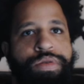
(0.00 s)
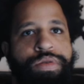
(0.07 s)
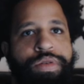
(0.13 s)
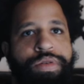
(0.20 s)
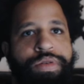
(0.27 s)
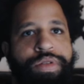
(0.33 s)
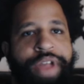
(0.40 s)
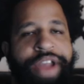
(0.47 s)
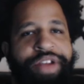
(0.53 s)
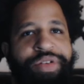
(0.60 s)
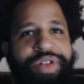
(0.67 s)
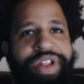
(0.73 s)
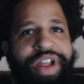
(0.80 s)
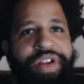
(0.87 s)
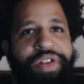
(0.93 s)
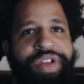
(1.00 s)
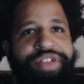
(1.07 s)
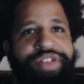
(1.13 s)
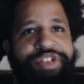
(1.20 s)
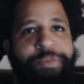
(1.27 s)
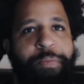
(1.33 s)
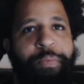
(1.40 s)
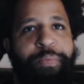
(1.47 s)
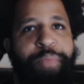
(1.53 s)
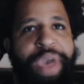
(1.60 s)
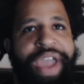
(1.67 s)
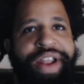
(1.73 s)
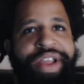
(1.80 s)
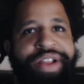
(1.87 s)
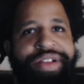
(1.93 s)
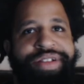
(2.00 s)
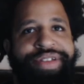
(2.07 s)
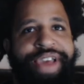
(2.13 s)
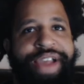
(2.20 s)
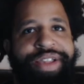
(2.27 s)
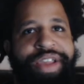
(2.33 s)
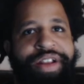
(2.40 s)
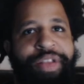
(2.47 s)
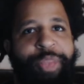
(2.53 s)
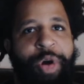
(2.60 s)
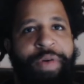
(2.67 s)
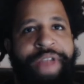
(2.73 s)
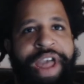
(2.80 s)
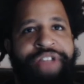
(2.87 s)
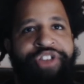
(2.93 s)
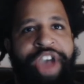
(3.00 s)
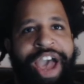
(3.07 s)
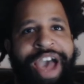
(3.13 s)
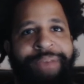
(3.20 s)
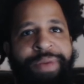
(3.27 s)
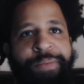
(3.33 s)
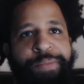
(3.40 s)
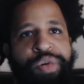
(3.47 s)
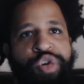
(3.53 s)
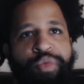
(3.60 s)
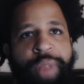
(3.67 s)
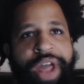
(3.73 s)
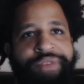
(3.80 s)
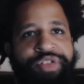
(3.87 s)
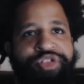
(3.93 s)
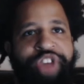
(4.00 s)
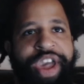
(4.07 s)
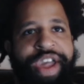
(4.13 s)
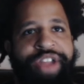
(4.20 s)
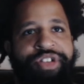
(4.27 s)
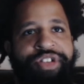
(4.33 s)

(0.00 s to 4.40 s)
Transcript: Lando literally just baited Yancey into throwing that jab, and boom, level change.